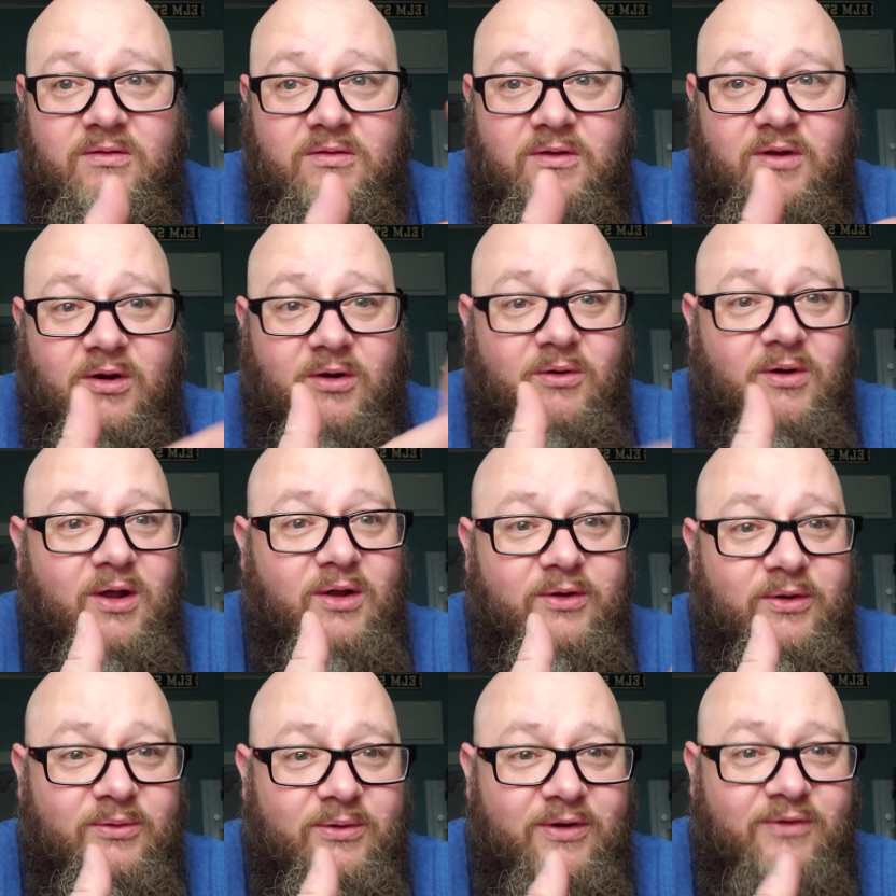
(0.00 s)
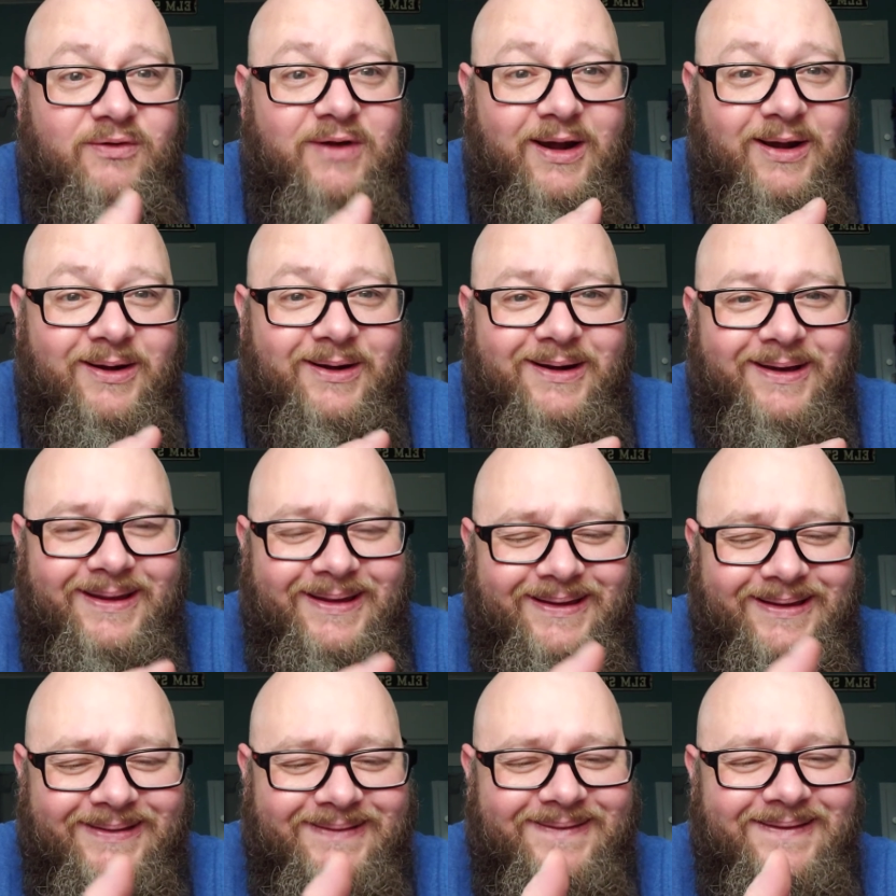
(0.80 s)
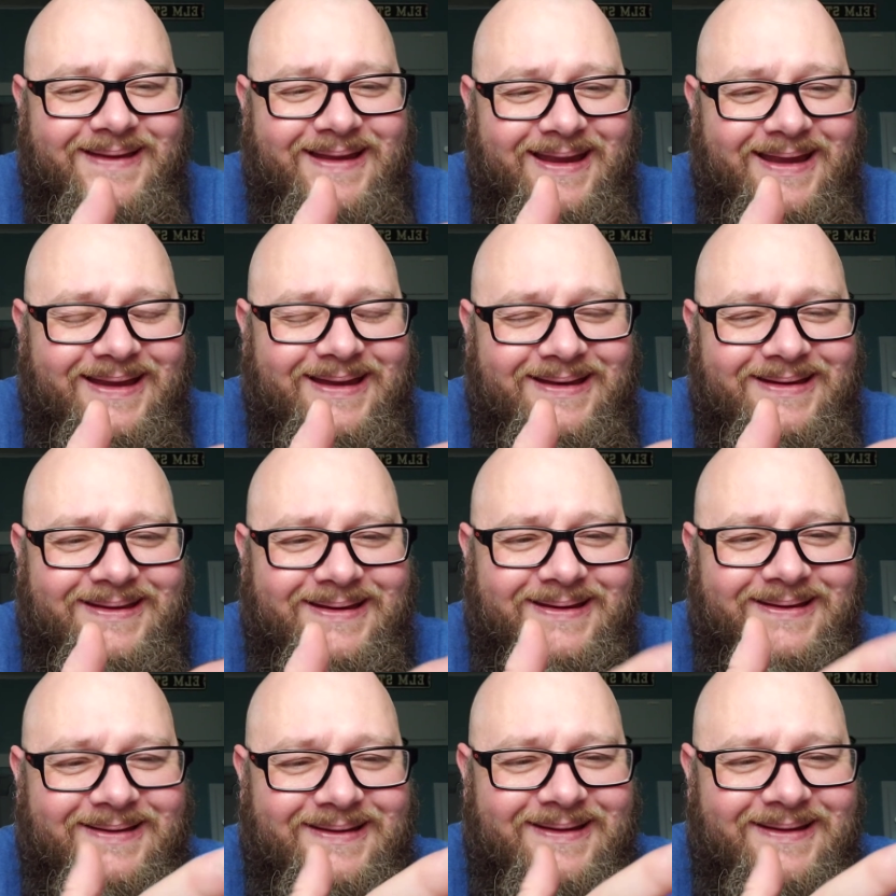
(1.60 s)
Geraldo Rivera and,